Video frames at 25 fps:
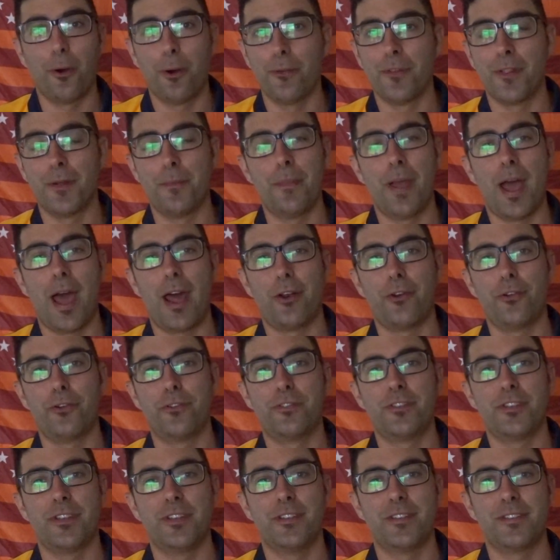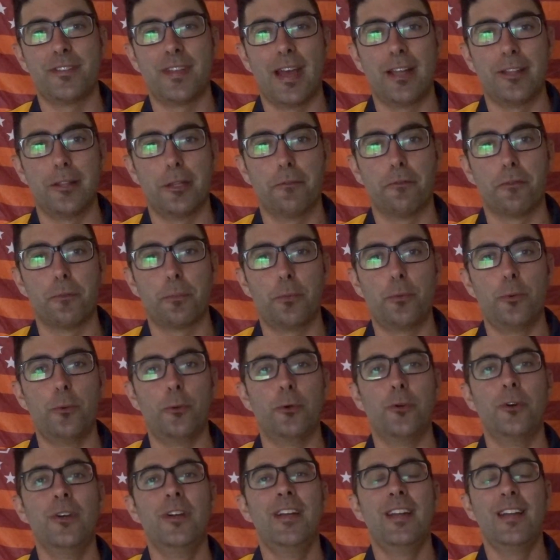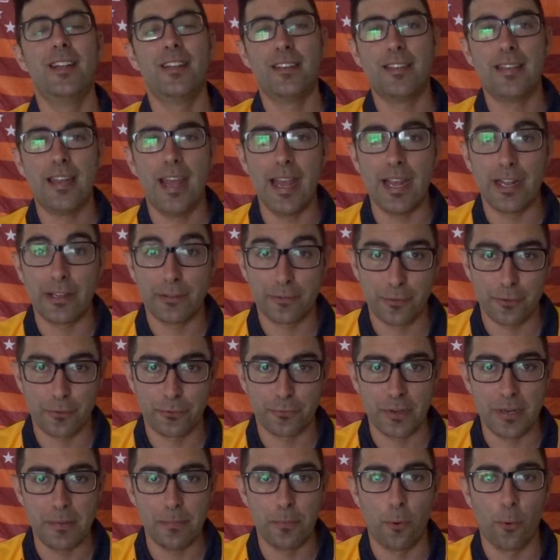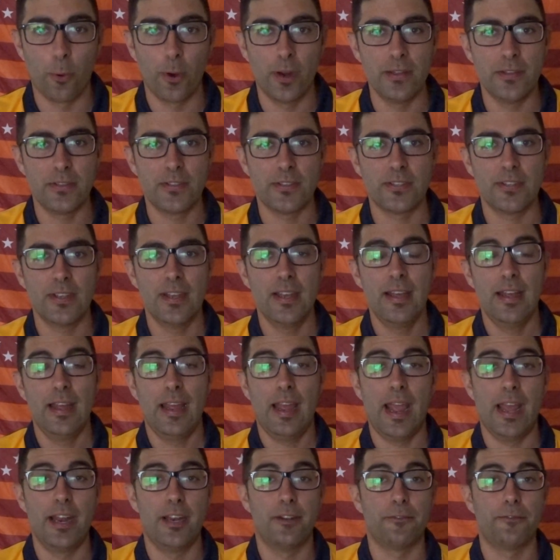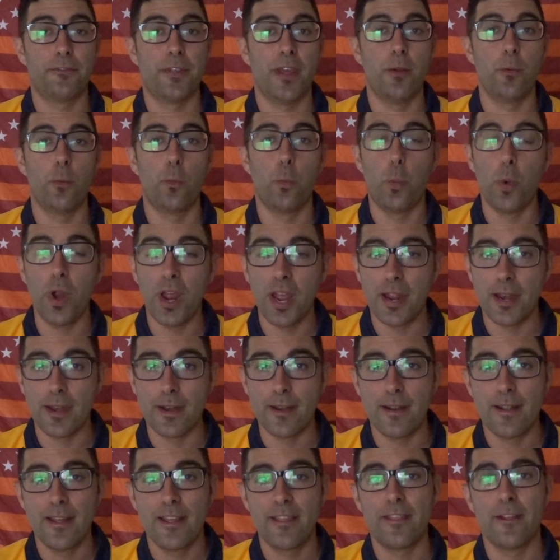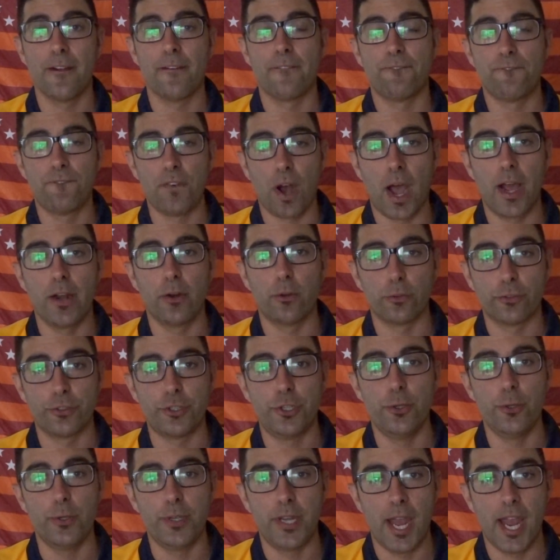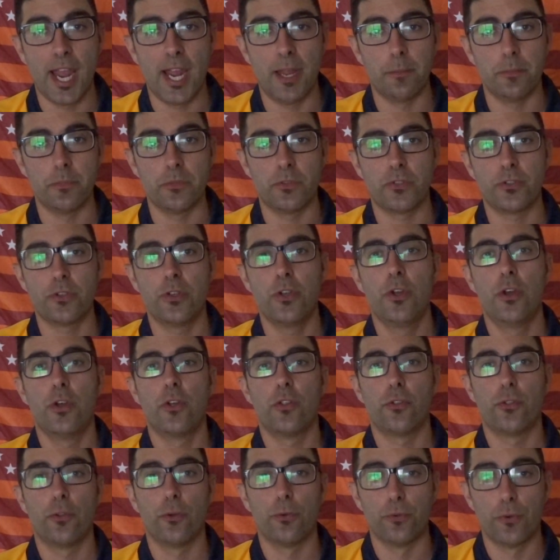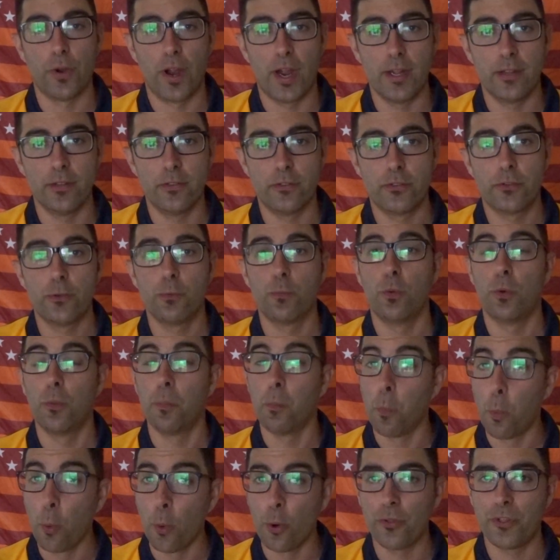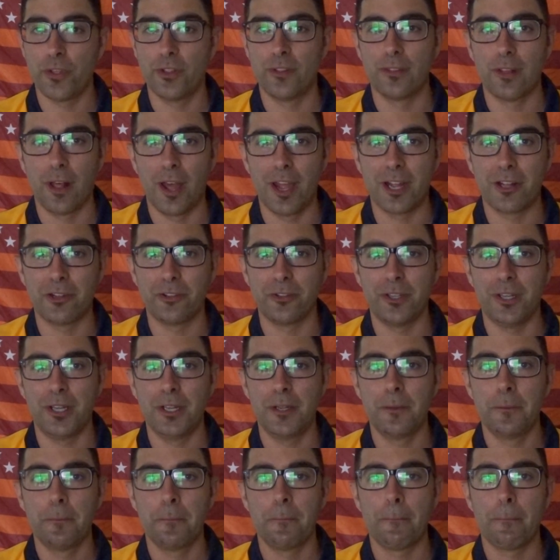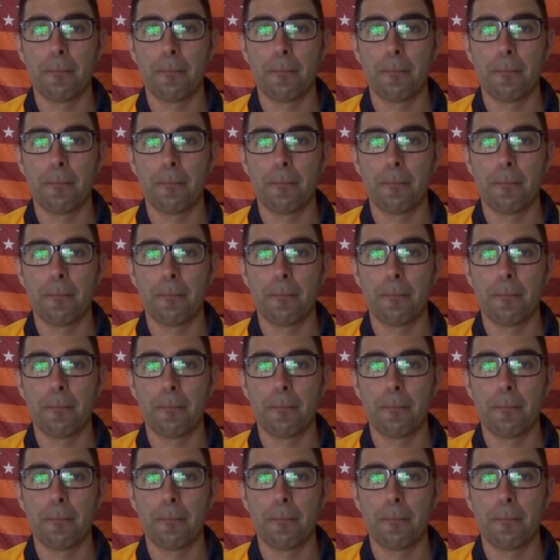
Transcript: All that matters is that Liverpool takes the 3 points, and if they win their final two games, the Reds will more than likely